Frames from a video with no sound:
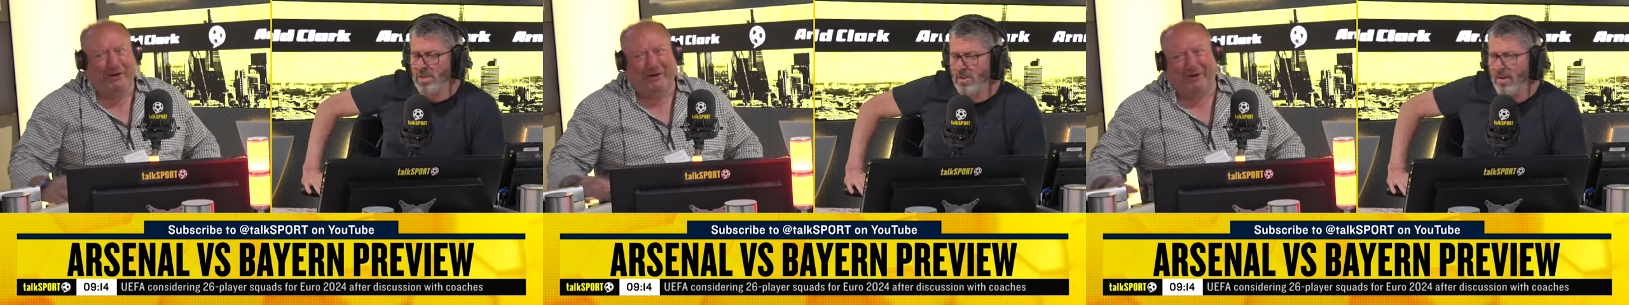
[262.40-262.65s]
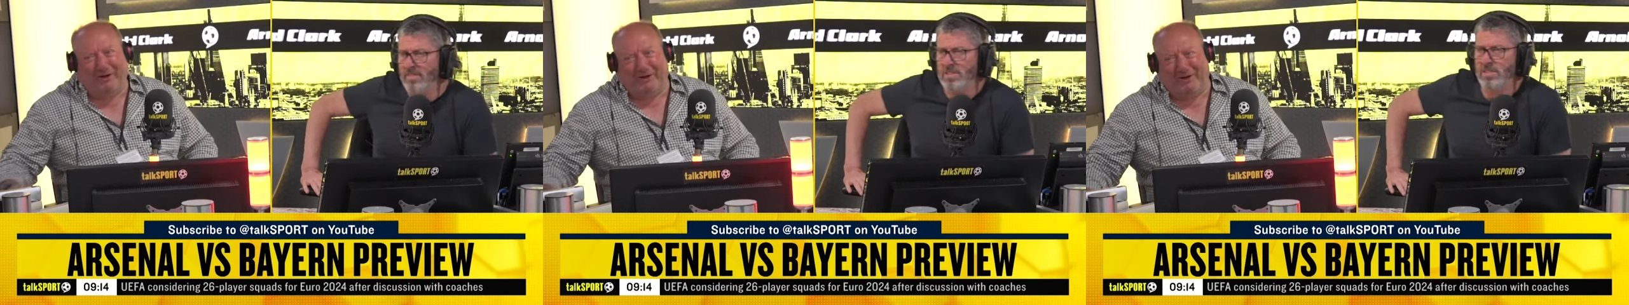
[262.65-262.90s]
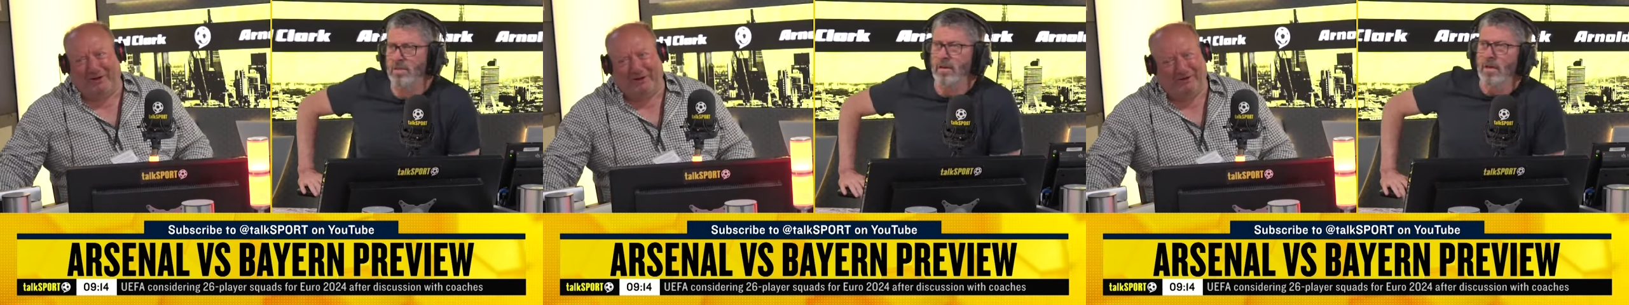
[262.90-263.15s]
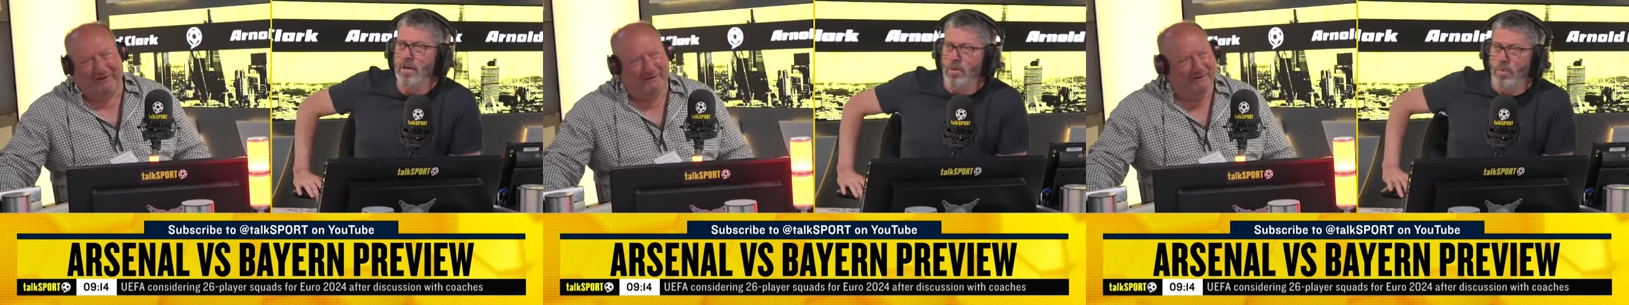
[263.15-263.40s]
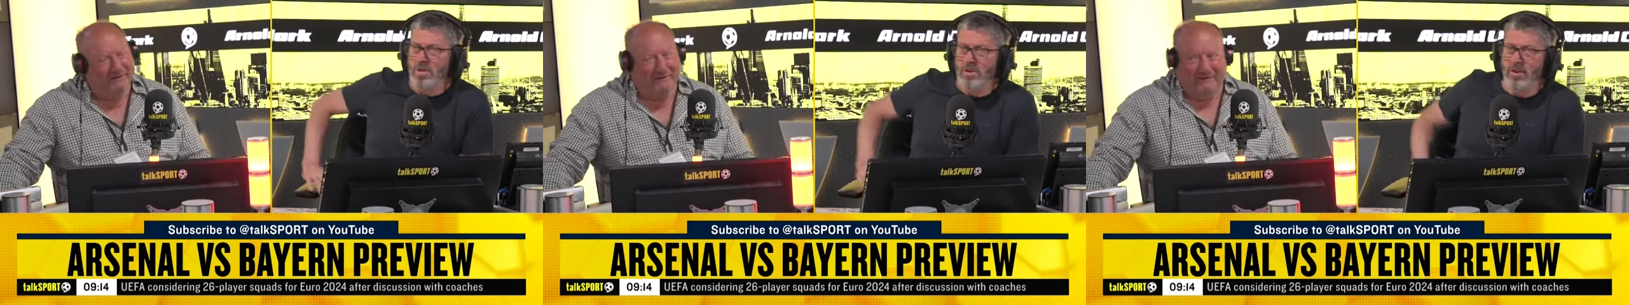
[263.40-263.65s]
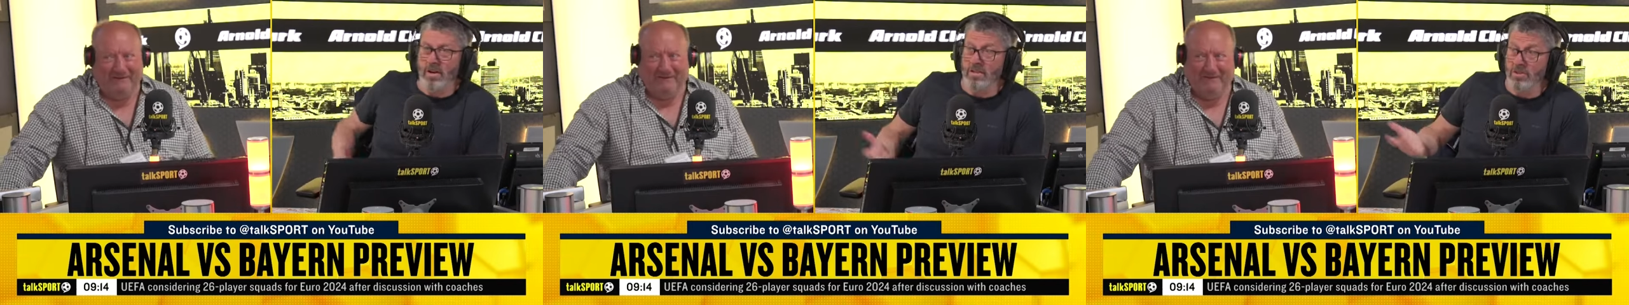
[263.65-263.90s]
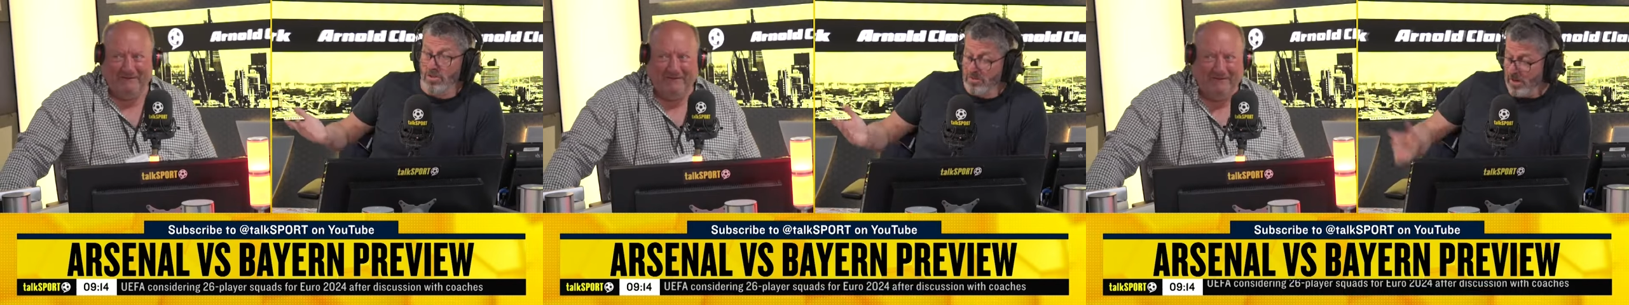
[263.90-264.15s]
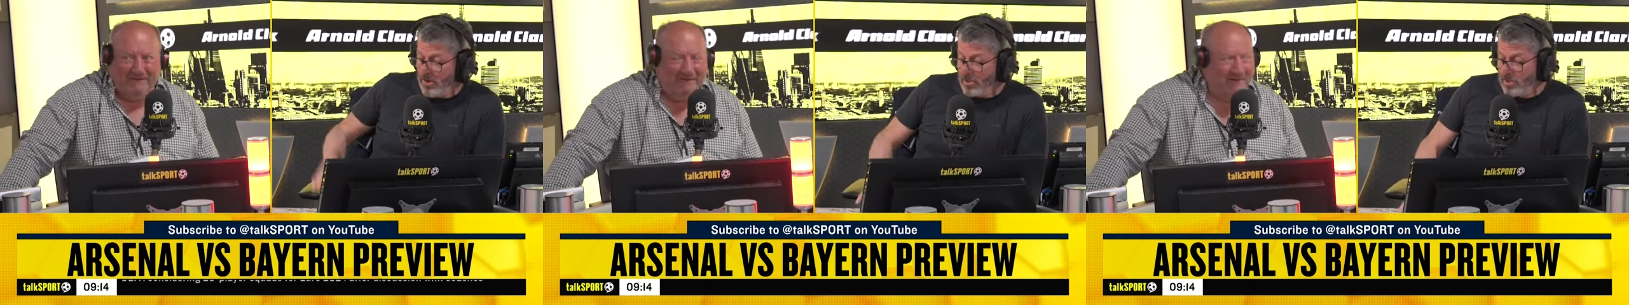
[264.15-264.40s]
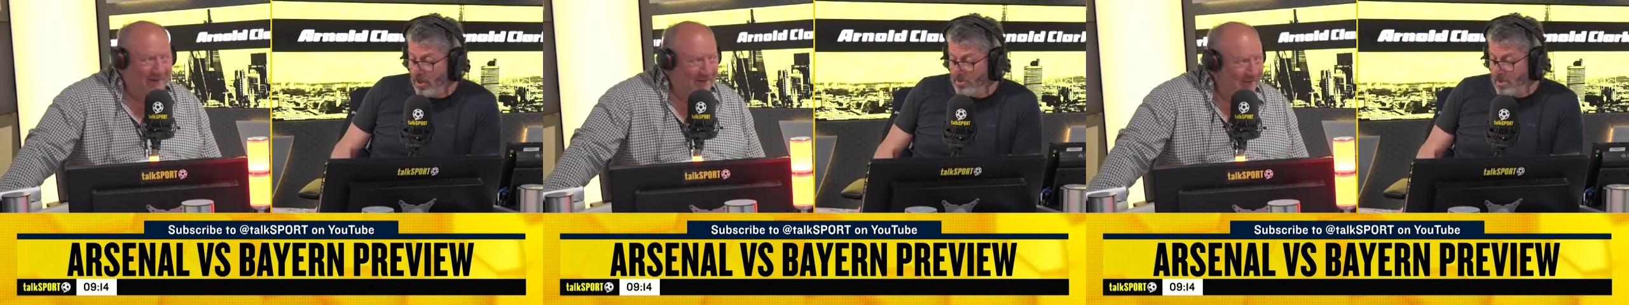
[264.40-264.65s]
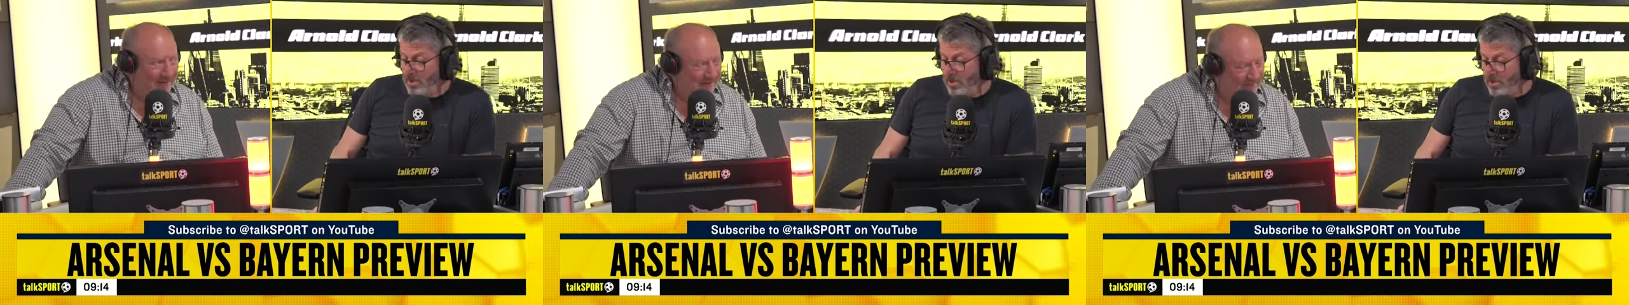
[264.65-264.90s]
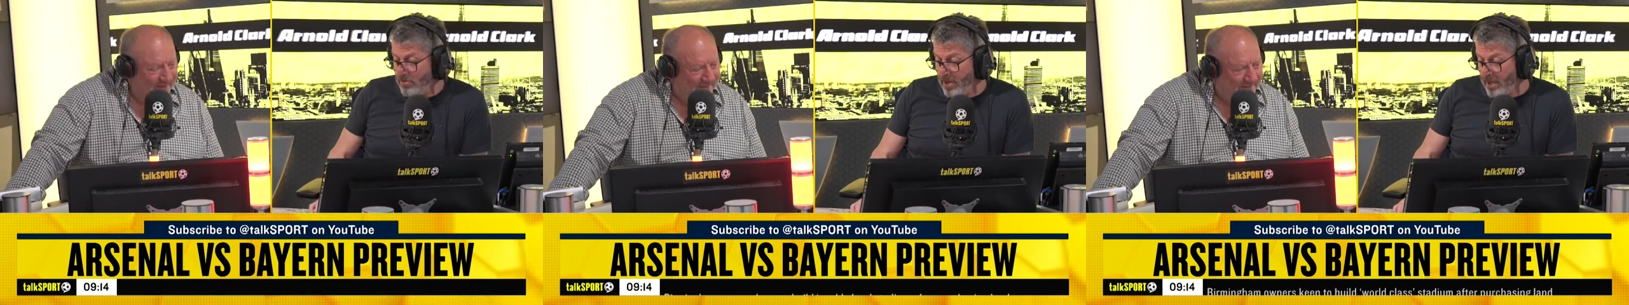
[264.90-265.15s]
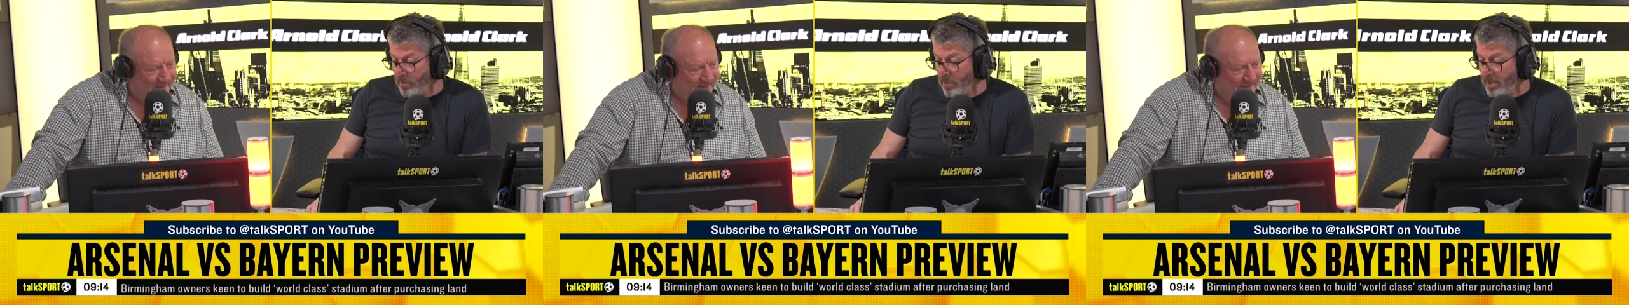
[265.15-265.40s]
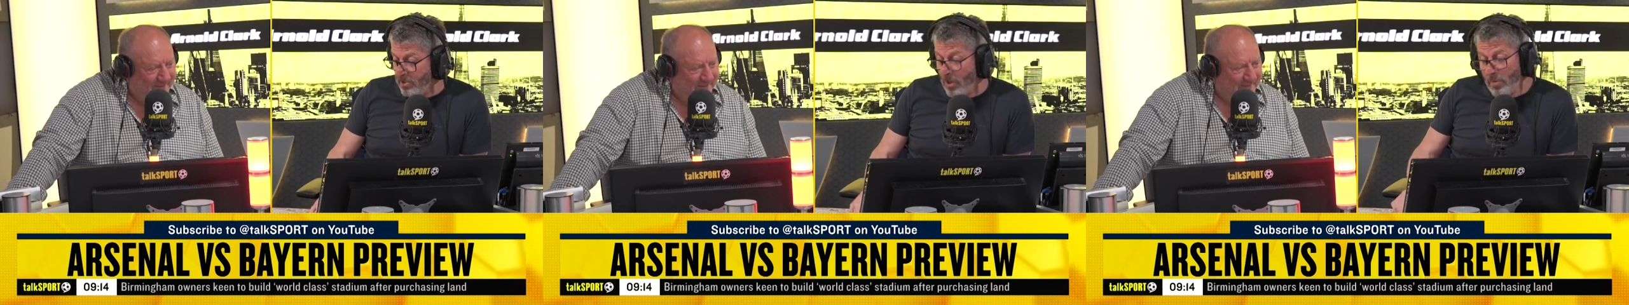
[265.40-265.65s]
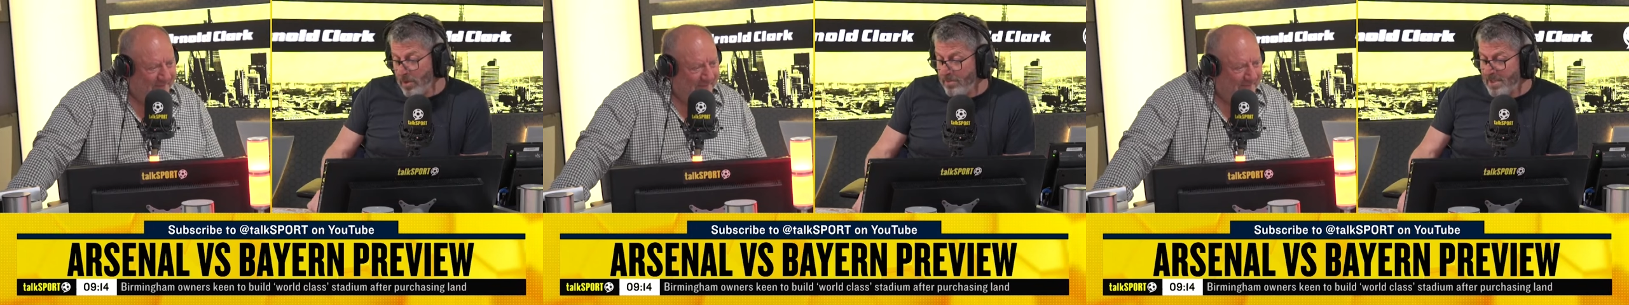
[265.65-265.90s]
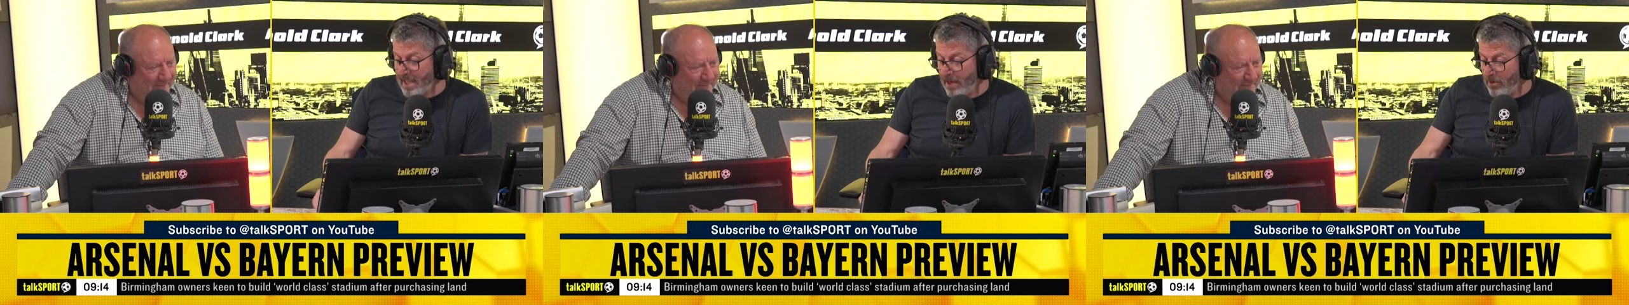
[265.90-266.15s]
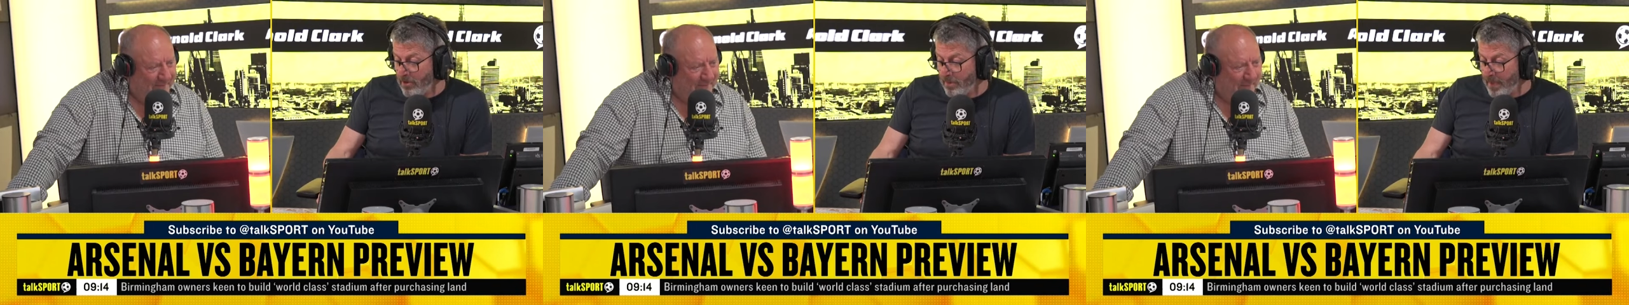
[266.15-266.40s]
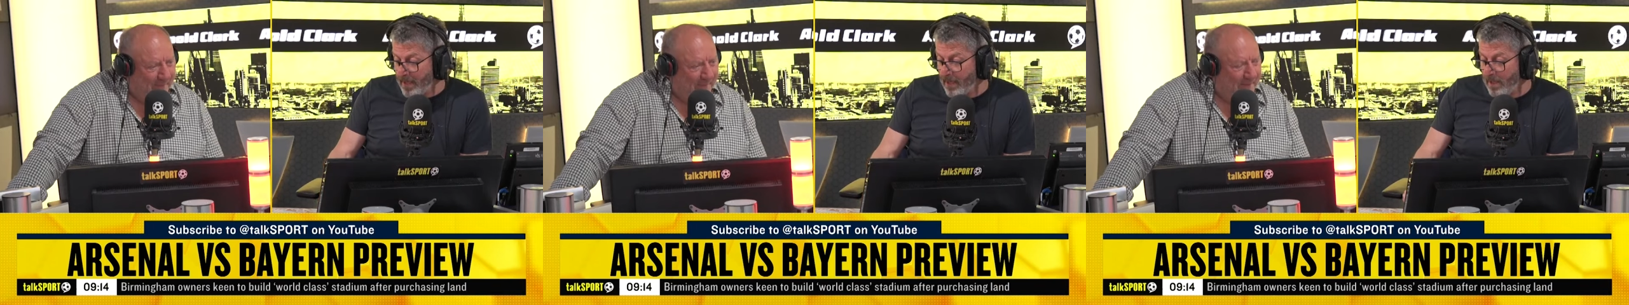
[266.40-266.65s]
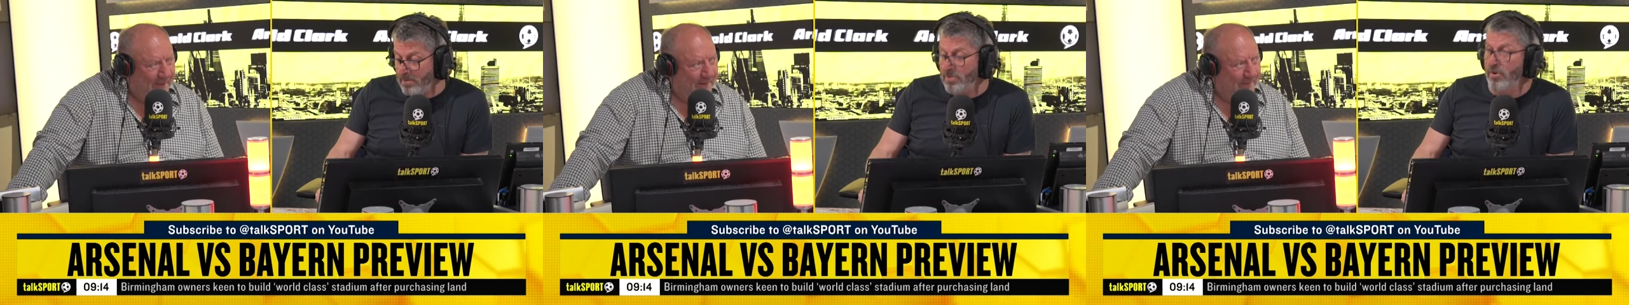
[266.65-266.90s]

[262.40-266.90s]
Speaker 1: when you're having to oh. when you're and look, there are times in your career where you don't want to miss out on the big games.